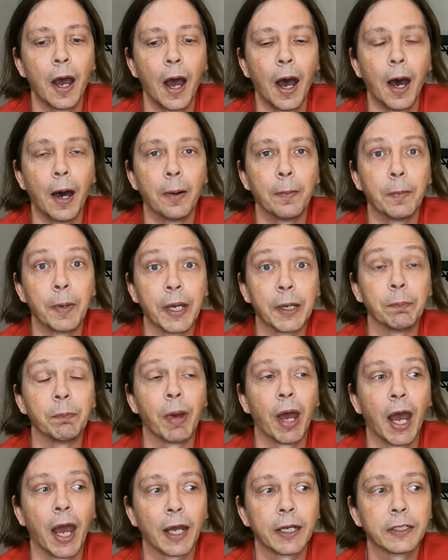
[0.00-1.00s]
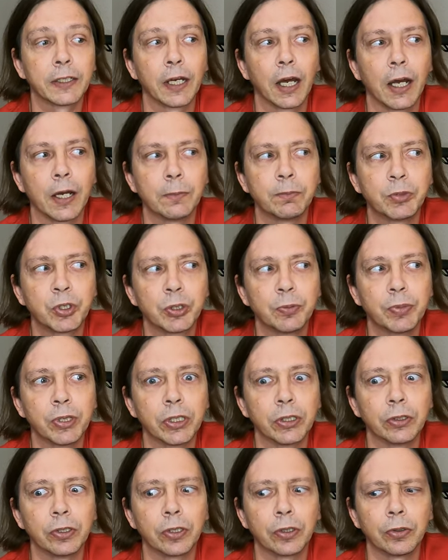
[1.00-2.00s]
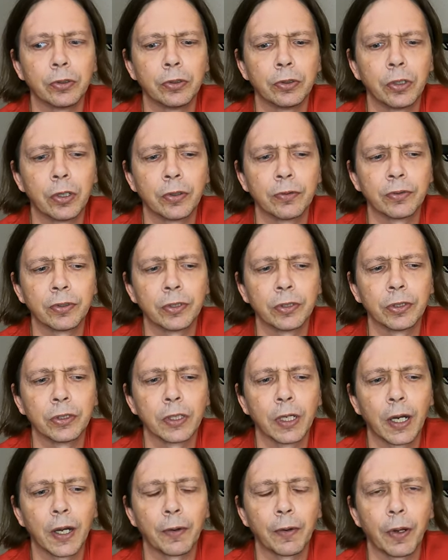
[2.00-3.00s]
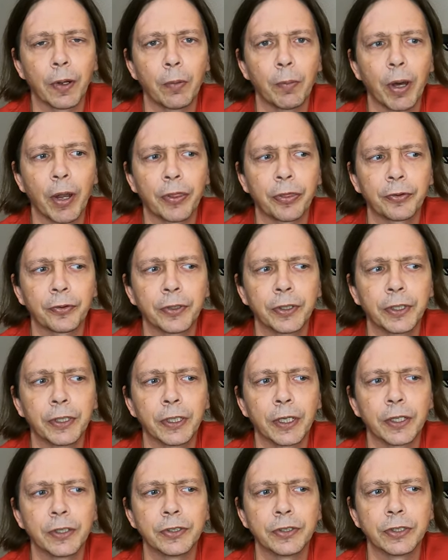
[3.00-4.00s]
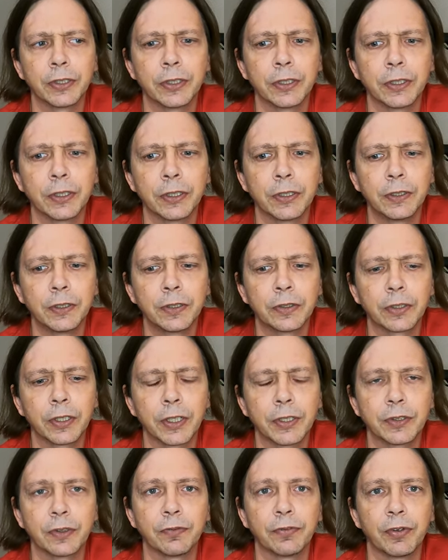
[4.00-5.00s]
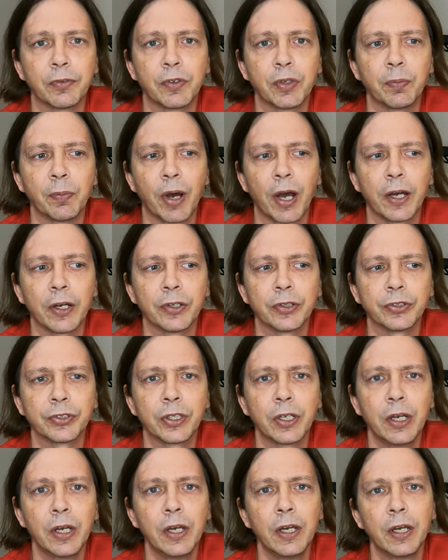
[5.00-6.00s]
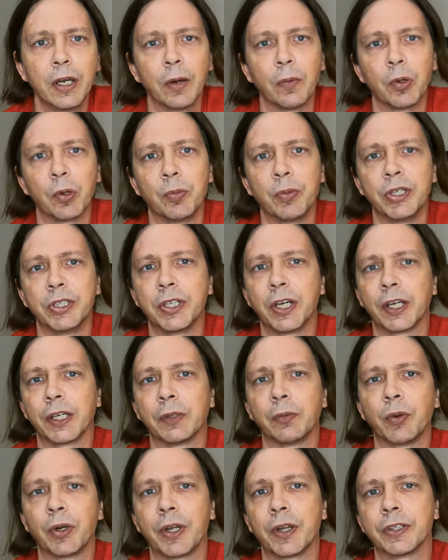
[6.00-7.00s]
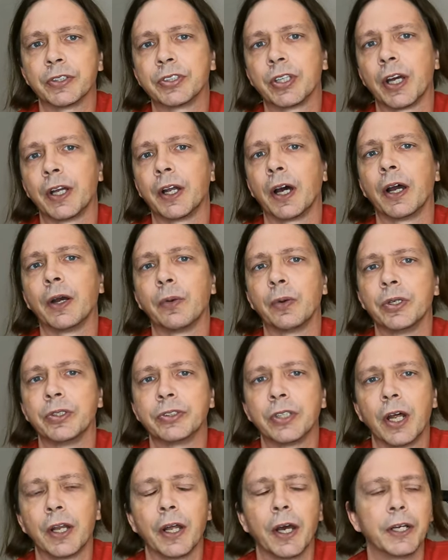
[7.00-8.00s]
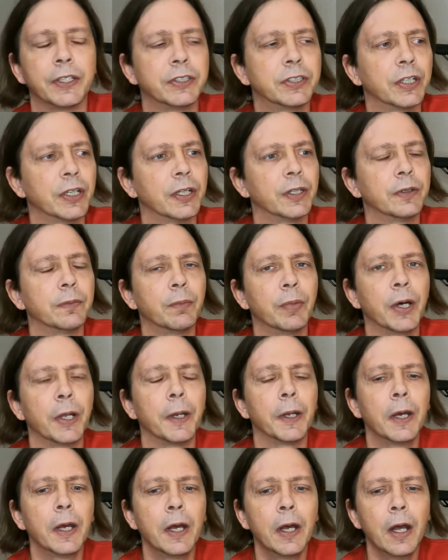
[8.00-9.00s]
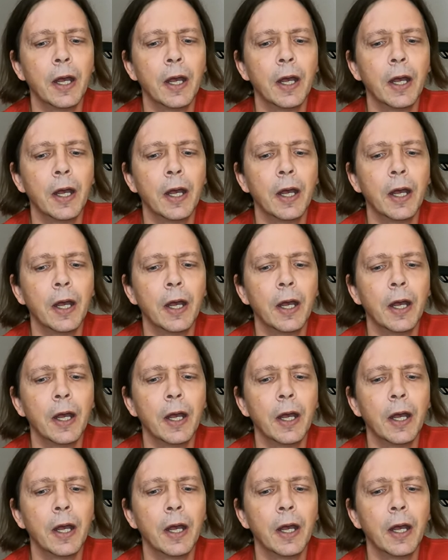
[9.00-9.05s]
and back. Should be a little over, I don't know, about 350 miles. I'm gonna be taking one of the side highways, not I-10, but